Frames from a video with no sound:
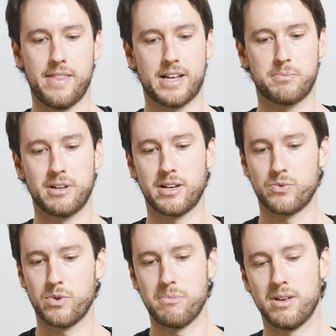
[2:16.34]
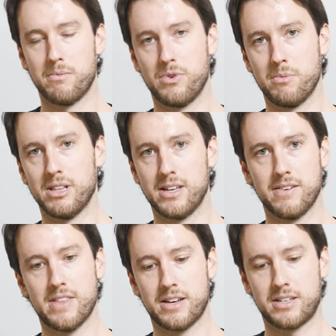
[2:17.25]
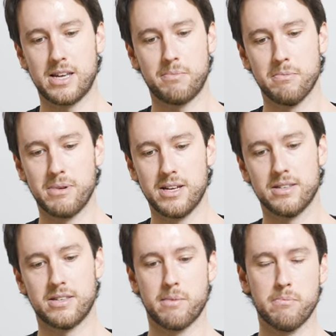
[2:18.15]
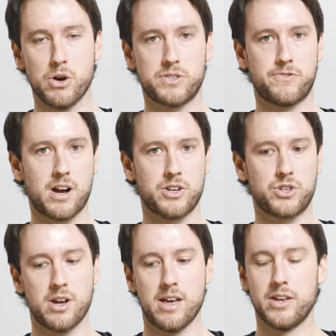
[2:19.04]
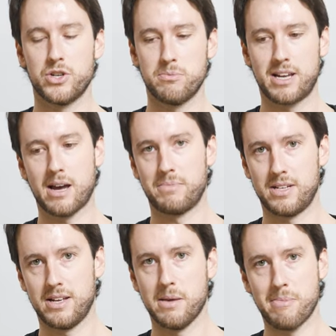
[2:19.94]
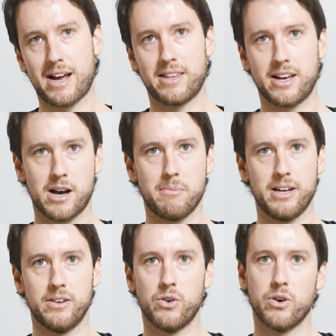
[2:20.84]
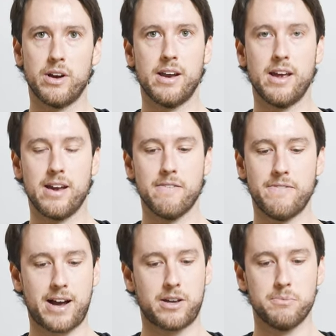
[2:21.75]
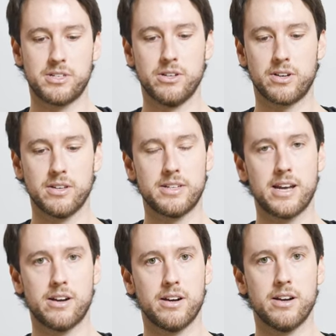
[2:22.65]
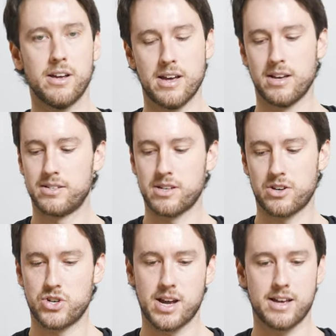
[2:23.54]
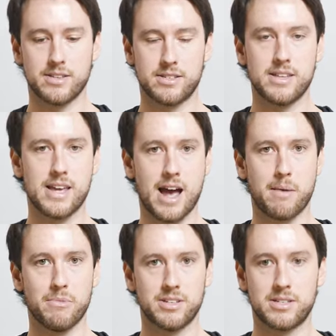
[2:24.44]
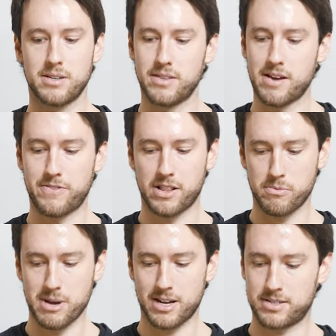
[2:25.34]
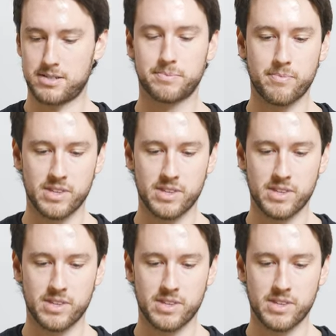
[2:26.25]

and that's because we believe that to keep the beans their most fresh, they should be kept in the bag they come in or in a vacuum seal container such as the Atmos that Fellow makes.